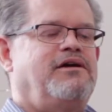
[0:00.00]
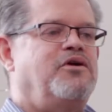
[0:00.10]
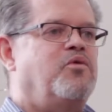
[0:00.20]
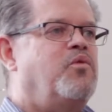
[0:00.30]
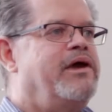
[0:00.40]

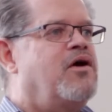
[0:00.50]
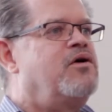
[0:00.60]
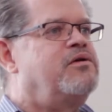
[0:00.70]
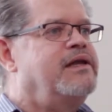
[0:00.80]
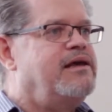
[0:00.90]
We
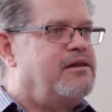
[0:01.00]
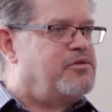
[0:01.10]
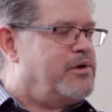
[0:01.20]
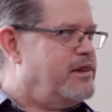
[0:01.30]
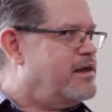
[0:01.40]
all
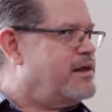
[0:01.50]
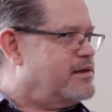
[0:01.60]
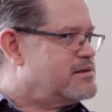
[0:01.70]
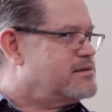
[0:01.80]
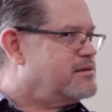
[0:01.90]
need three
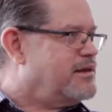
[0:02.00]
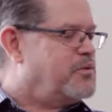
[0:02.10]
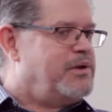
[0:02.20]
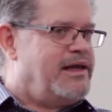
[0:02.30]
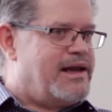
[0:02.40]
things,
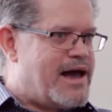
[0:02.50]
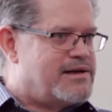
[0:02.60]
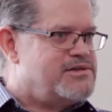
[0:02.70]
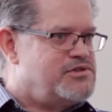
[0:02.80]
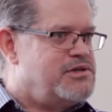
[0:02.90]
like we need
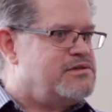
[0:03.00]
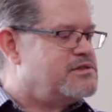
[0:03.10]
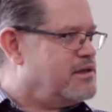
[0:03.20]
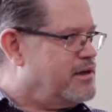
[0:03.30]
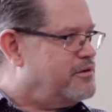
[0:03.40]
oxygen
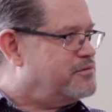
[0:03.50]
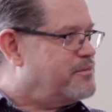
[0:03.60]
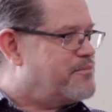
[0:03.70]
to live: